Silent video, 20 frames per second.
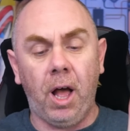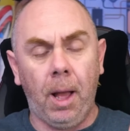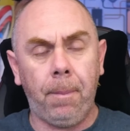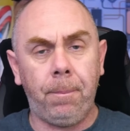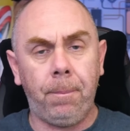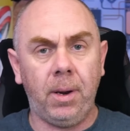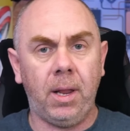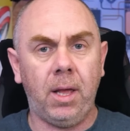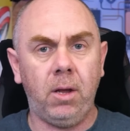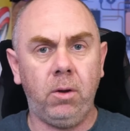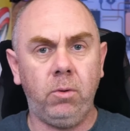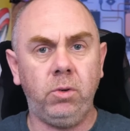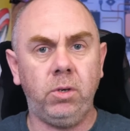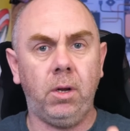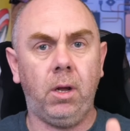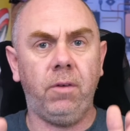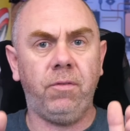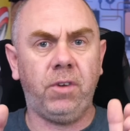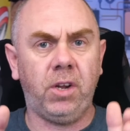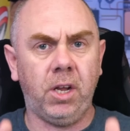upload
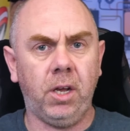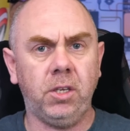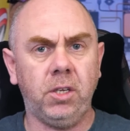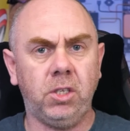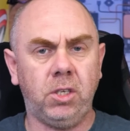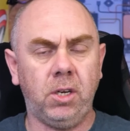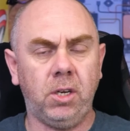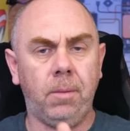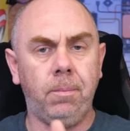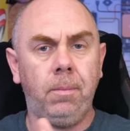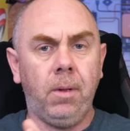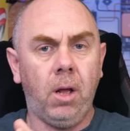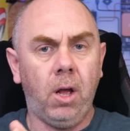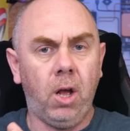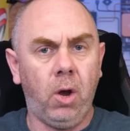of custom